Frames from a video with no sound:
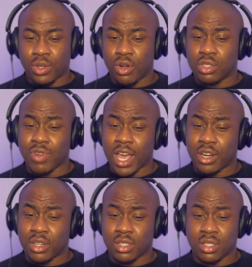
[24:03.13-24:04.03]
of Thrones
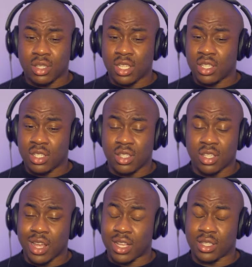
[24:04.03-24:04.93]
writers, this is
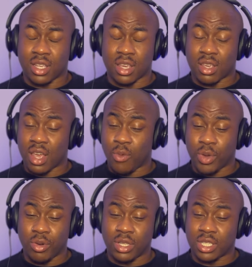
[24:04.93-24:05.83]
disgusting.
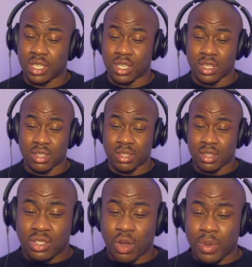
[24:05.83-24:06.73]
We don't need to see this.
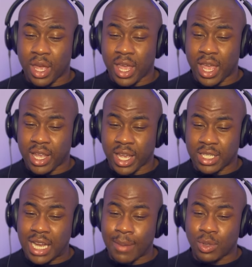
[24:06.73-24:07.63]
Show me a head
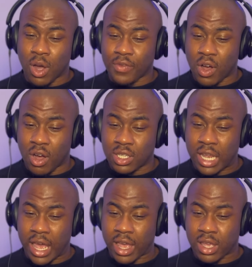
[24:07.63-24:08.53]
getting chopped off all
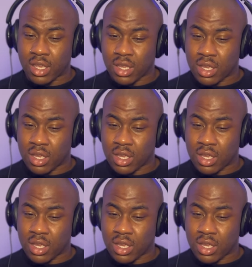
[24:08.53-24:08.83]
day.